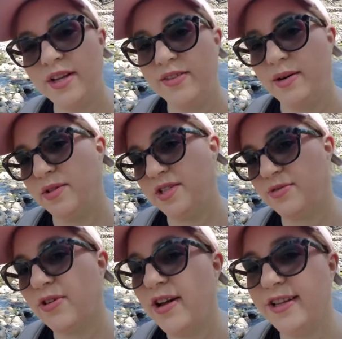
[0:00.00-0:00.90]
that were just
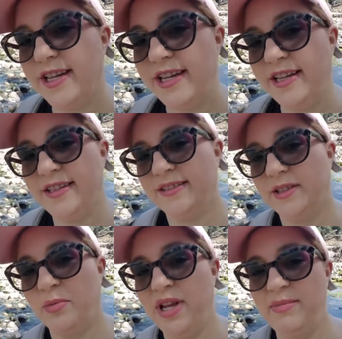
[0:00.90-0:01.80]
frolicking,
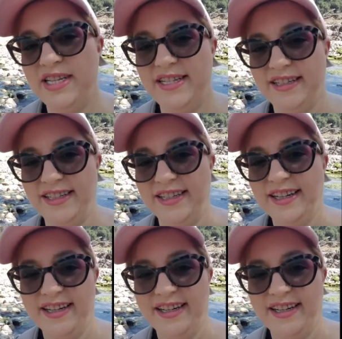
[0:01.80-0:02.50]
little baby deer.